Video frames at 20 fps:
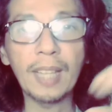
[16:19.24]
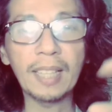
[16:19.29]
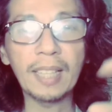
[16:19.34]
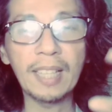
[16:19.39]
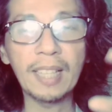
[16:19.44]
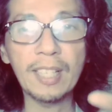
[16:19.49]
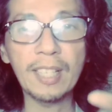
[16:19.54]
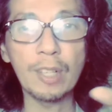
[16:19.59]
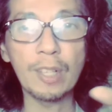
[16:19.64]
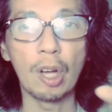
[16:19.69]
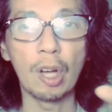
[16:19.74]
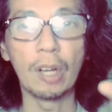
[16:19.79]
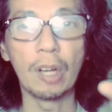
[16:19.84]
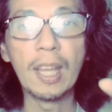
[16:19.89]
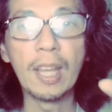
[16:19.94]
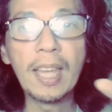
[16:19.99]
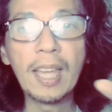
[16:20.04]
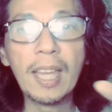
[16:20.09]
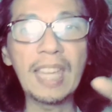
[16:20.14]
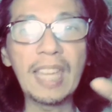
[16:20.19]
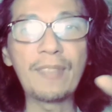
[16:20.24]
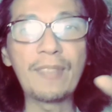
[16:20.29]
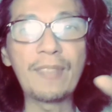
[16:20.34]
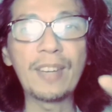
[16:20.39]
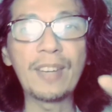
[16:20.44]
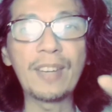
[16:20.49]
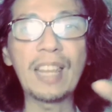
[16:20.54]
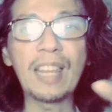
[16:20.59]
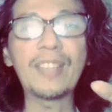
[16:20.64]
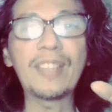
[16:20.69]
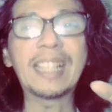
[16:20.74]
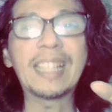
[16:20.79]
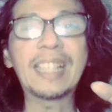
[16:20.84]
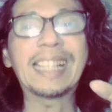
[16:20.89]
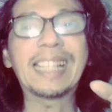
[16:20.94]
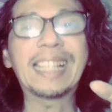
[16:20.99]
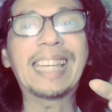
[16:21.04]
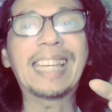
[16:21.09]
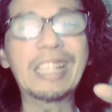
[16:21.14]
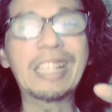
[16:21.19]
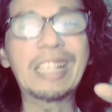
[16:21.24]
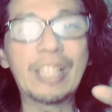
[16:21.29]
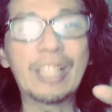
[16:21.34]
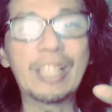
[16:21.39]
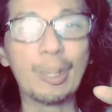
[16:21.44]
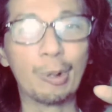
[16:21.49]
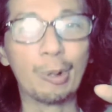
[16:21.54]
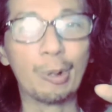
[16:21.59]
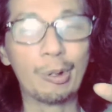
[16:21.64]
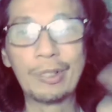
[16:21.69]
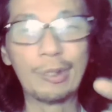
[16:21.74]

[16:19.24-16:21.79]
this song even if it kills you.